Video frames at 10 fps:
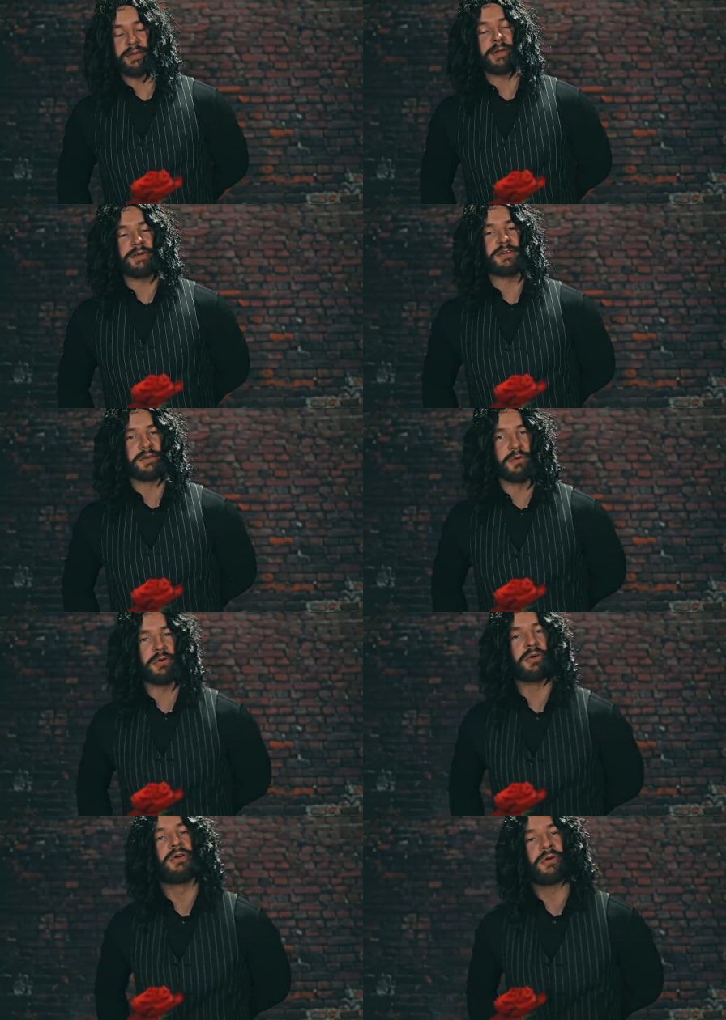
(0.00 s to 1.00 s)
That does
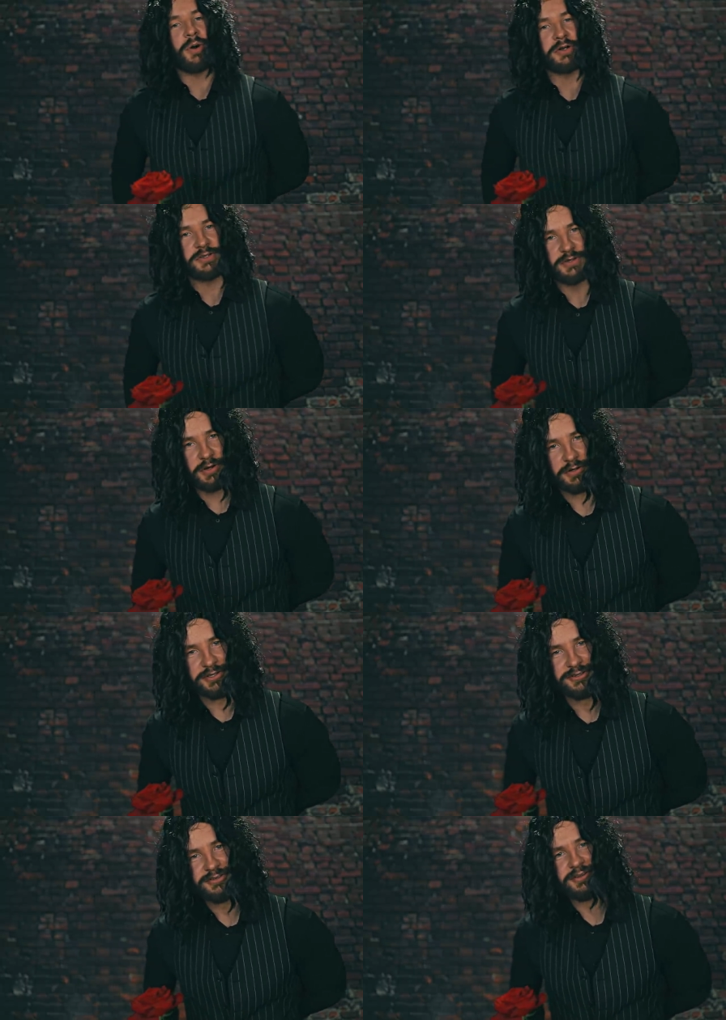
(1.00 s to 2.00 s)
look quite
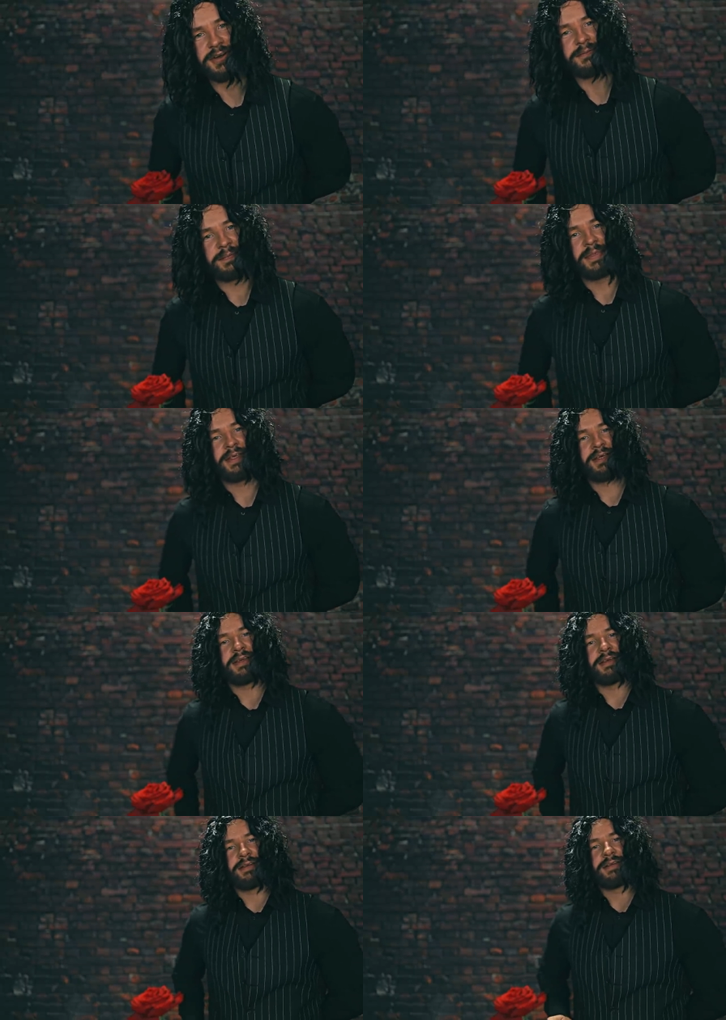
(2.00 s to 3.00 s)
delicious there.
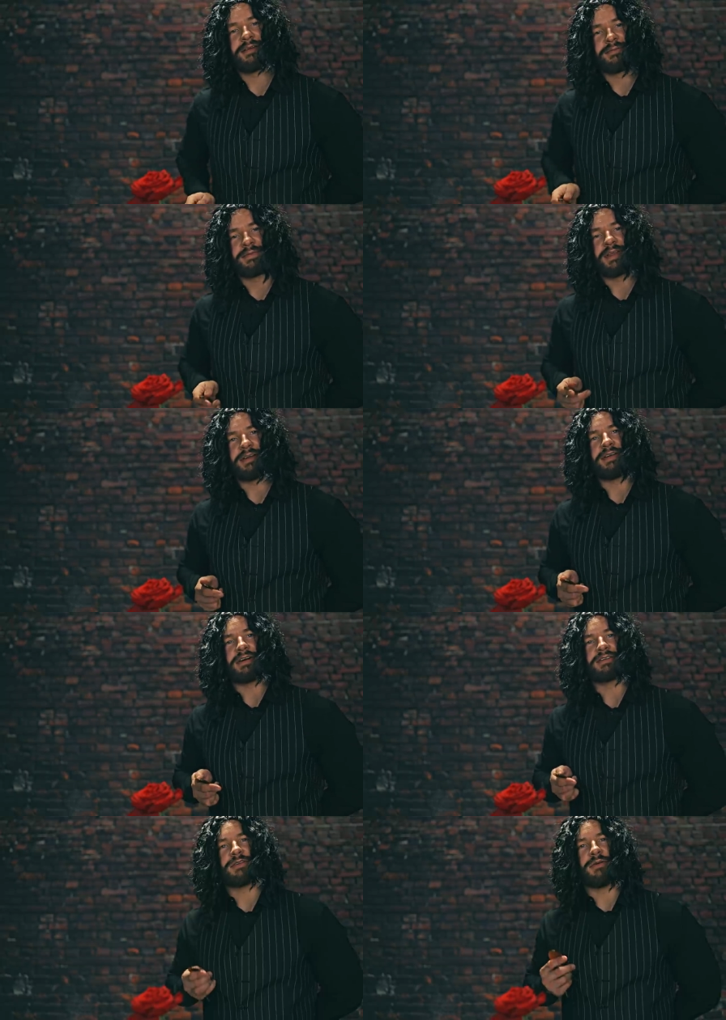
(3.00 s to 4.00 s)
It
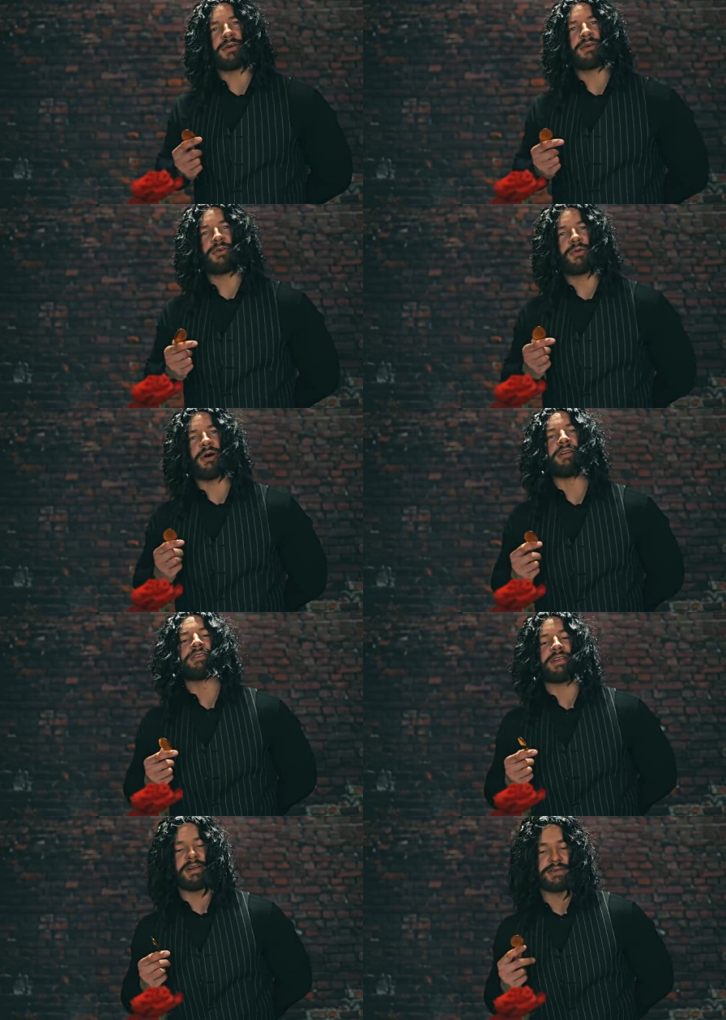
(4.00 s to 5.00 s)
does look
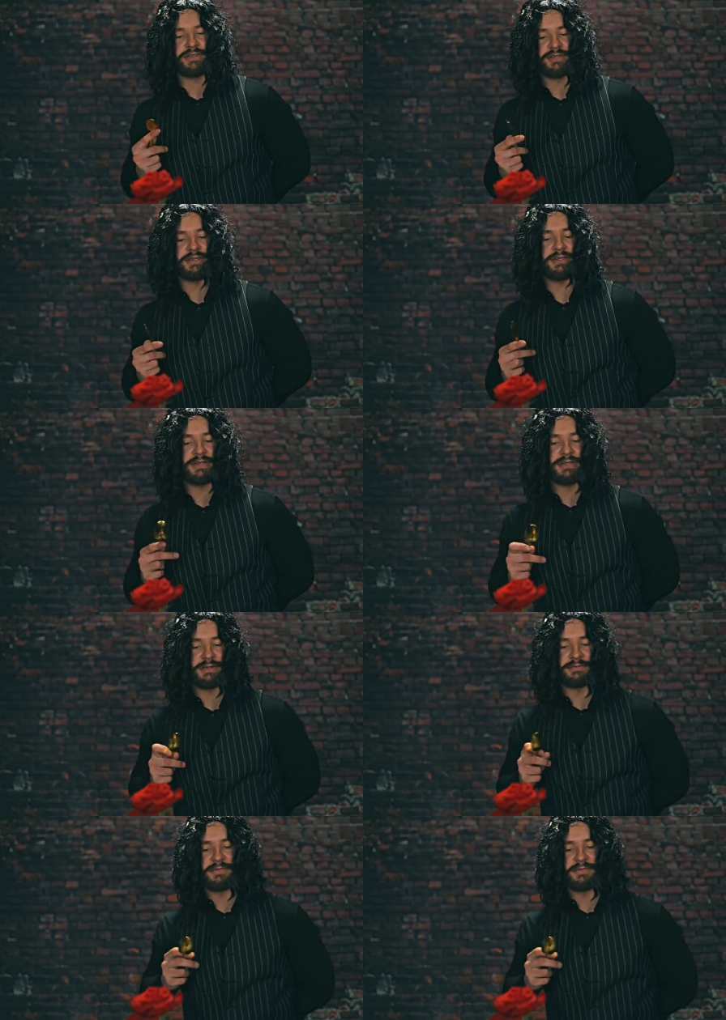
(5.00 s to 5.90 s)
quite delicious indeed.